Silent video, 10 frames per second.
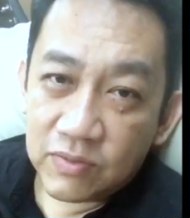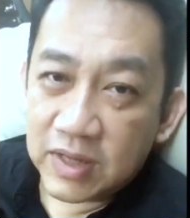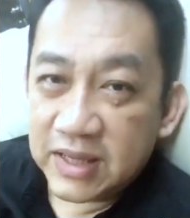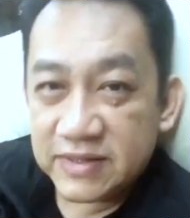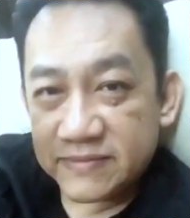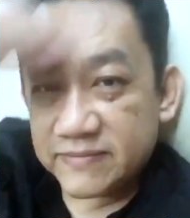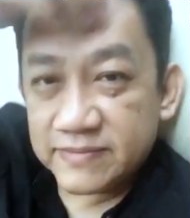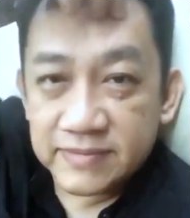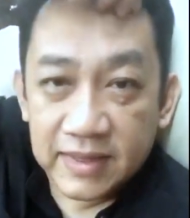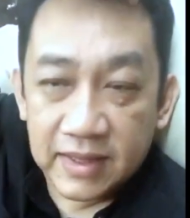read
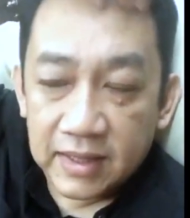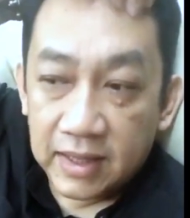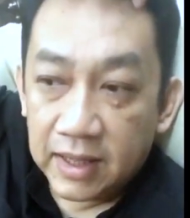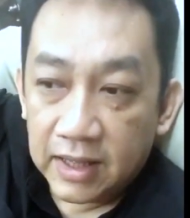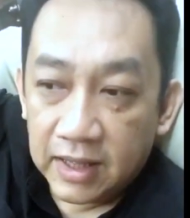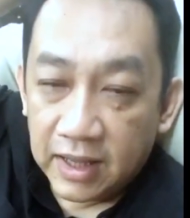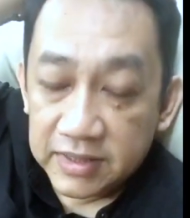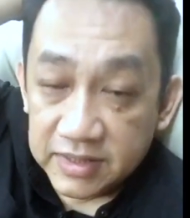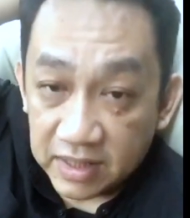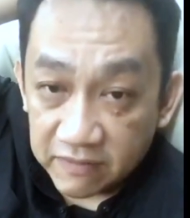uh,
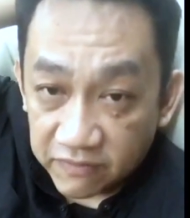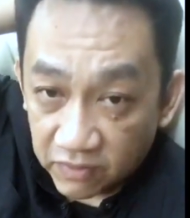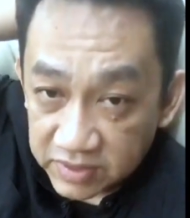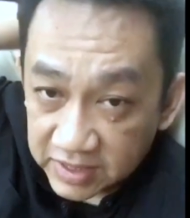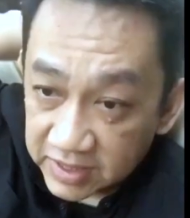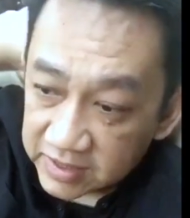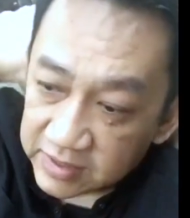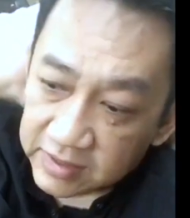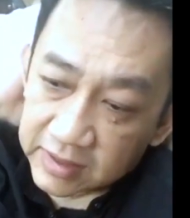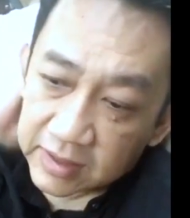Isaiah
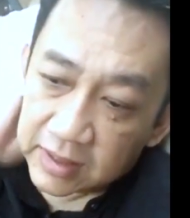14,